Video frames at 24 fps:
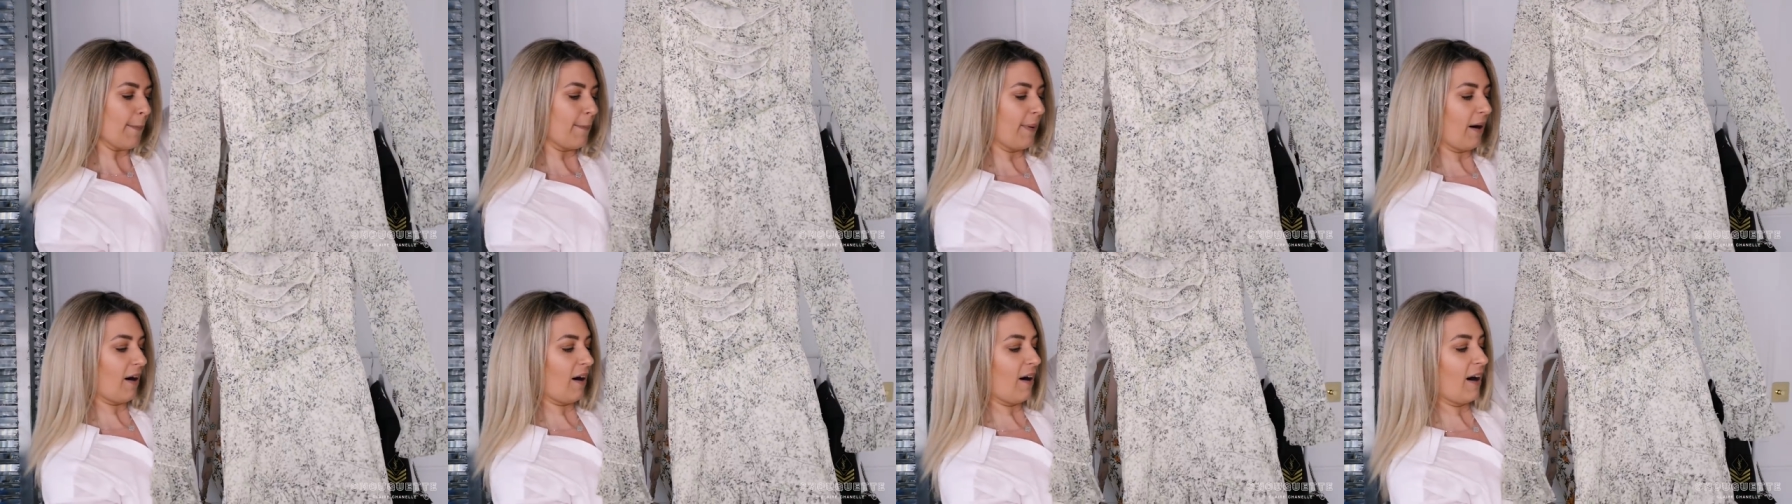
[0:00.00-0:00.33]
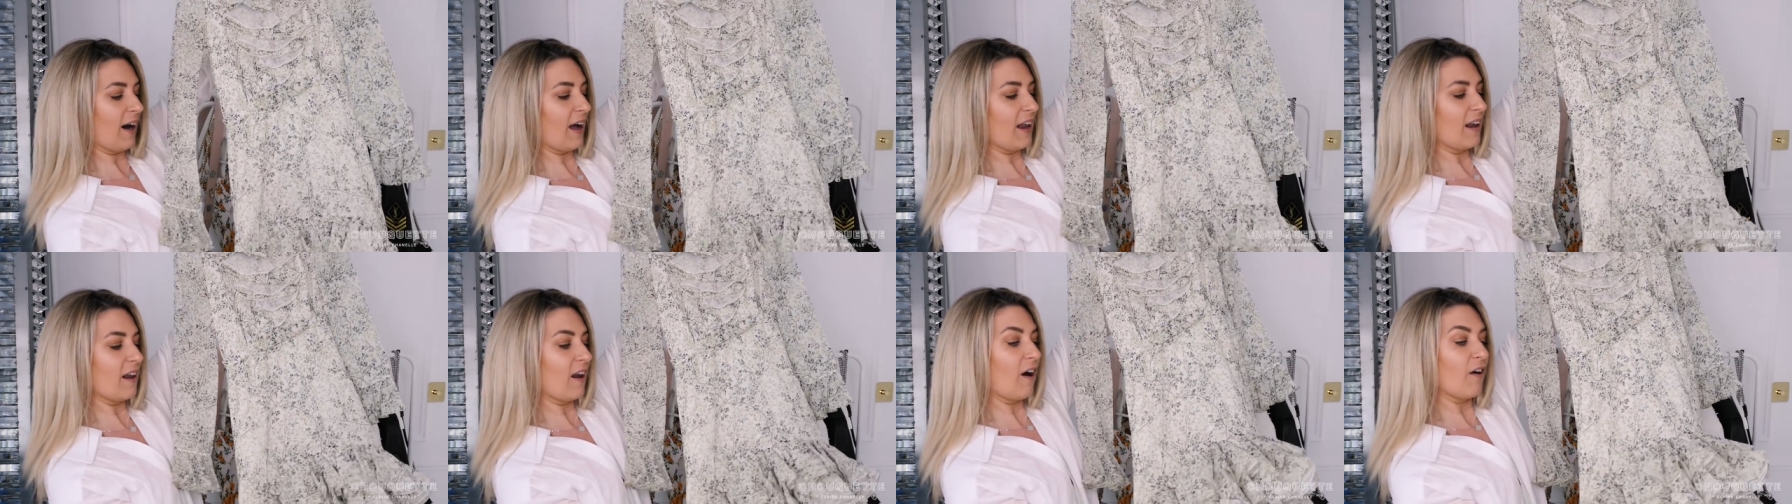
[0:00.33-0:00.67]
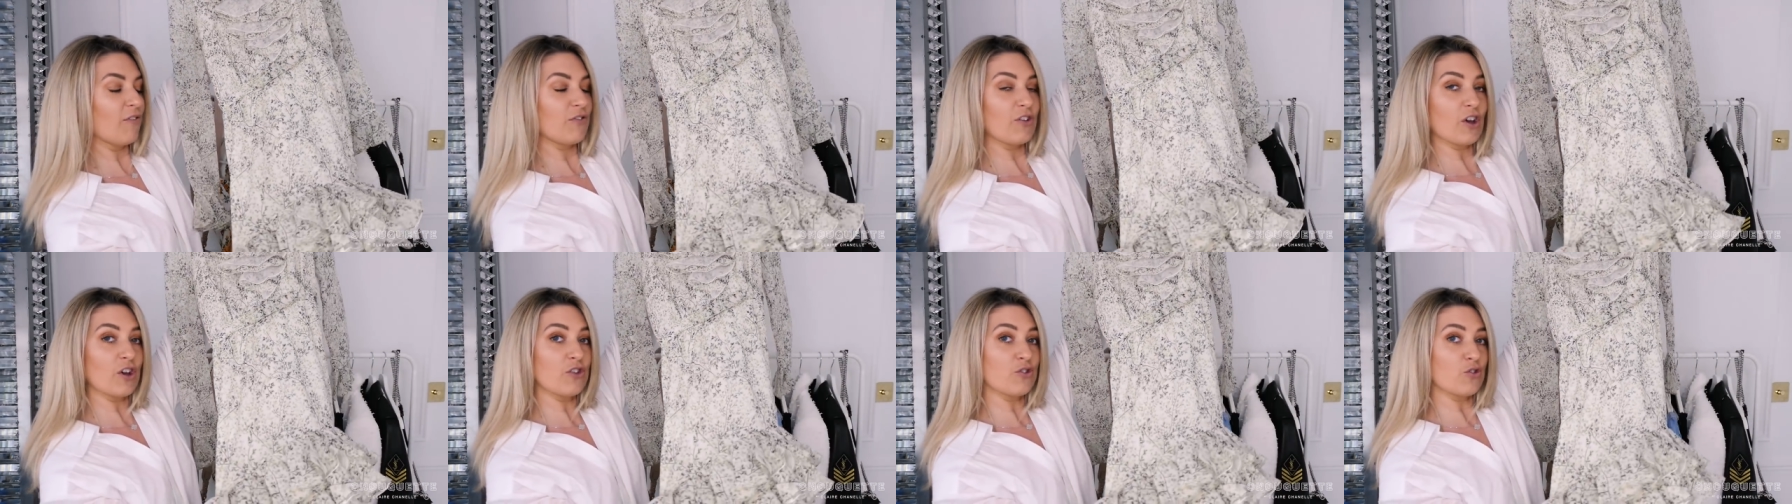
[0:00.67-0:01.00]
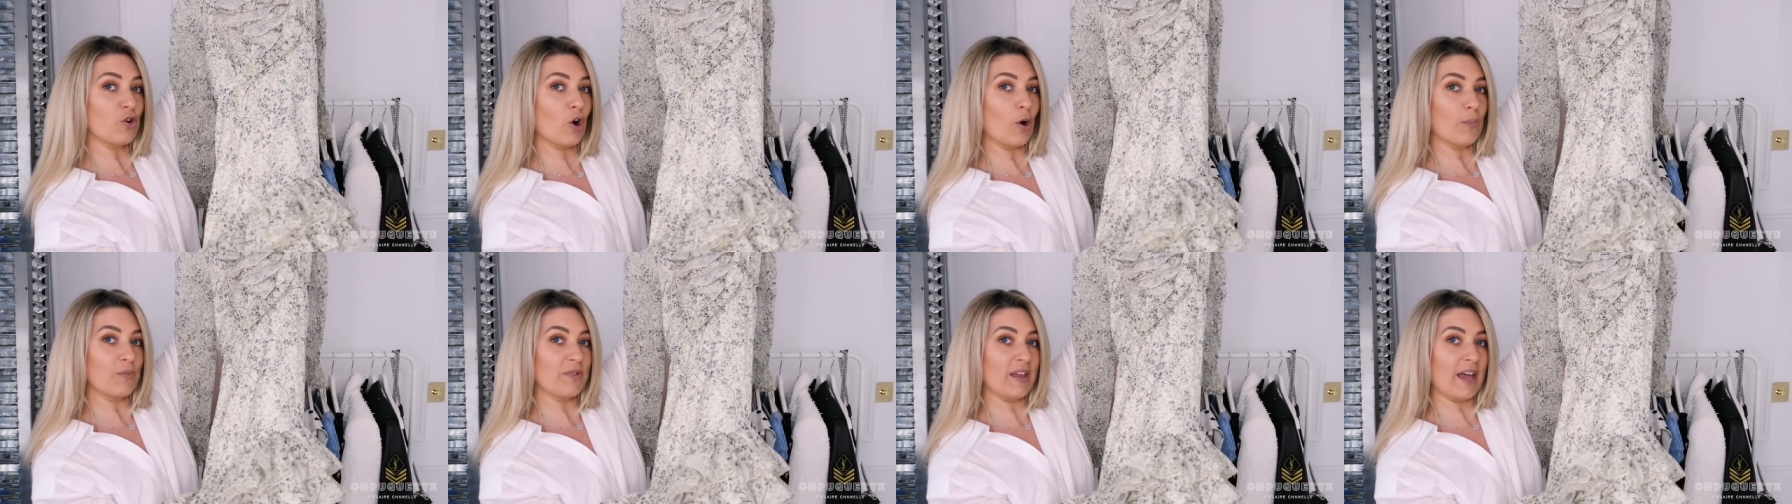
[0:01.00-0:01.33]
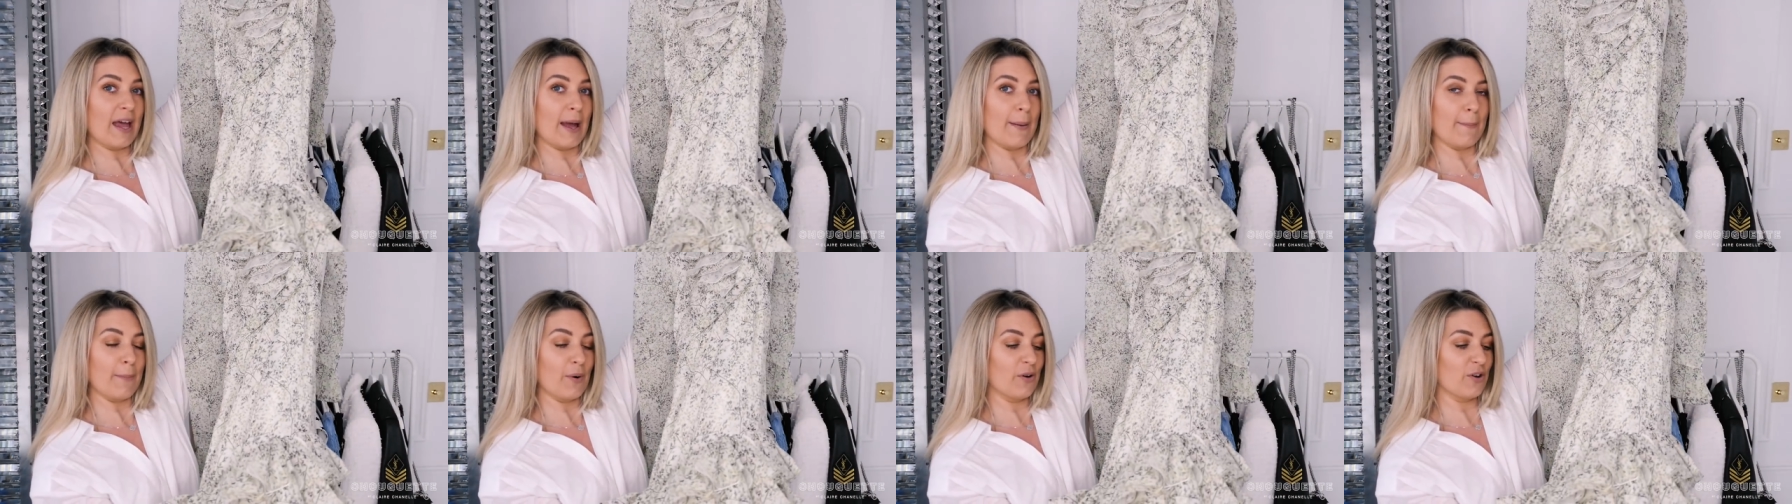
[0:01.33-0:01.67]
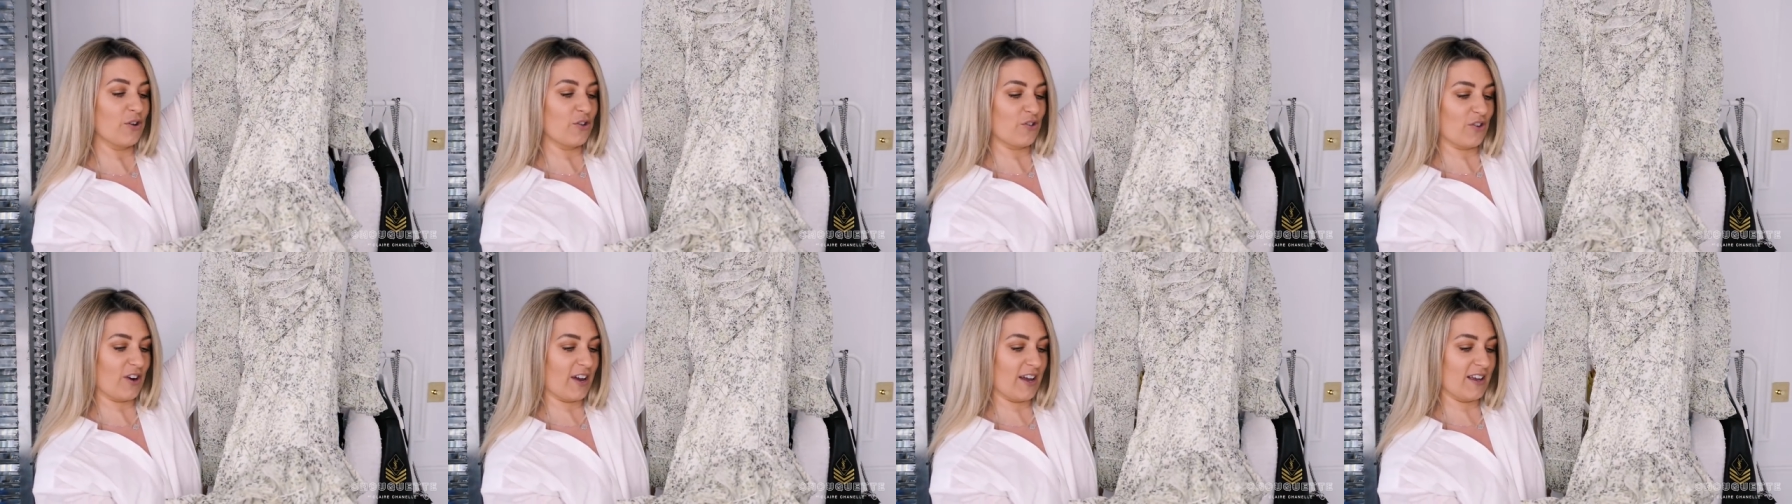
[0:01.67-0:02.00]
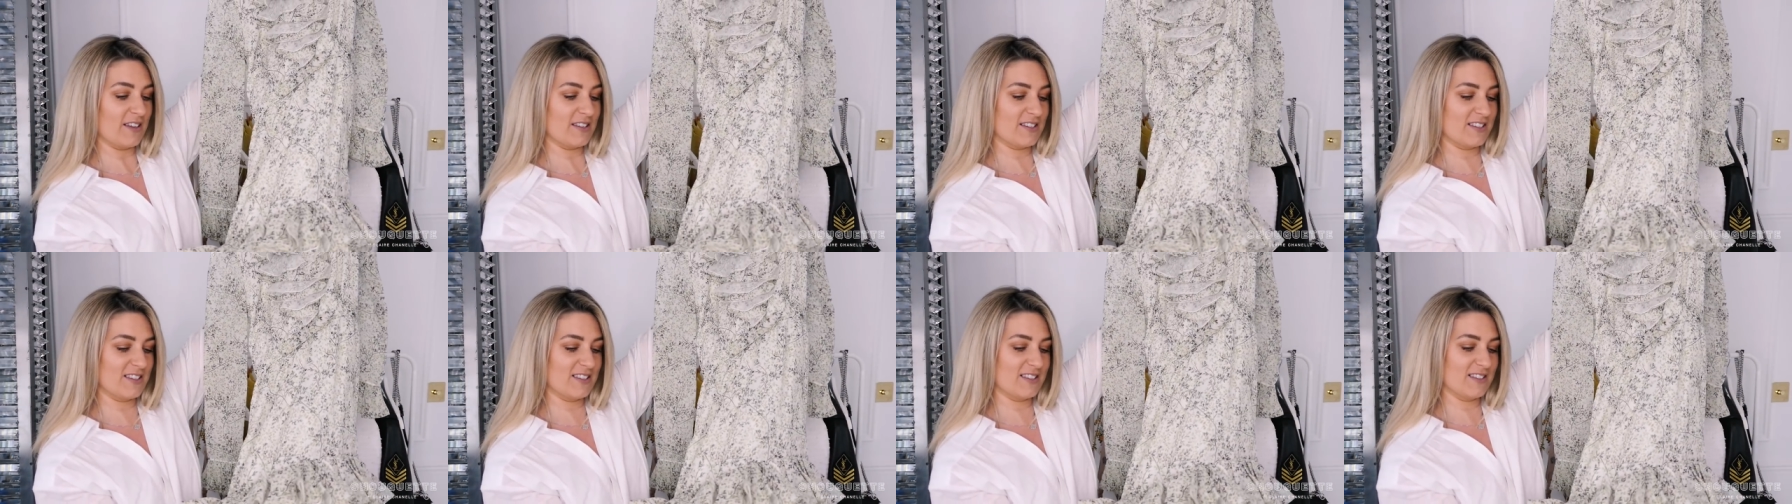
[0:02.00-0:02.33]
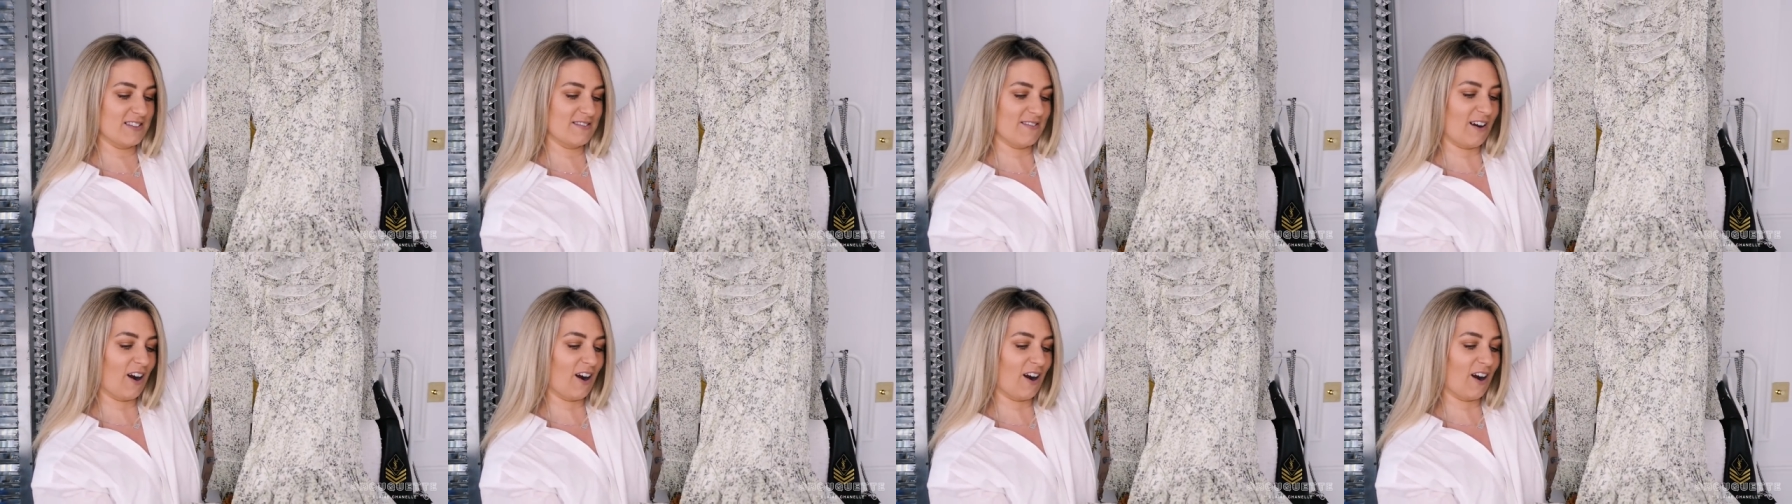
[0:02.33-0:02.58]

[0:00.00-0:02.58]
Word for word: But I loved a dropped hem on a dress.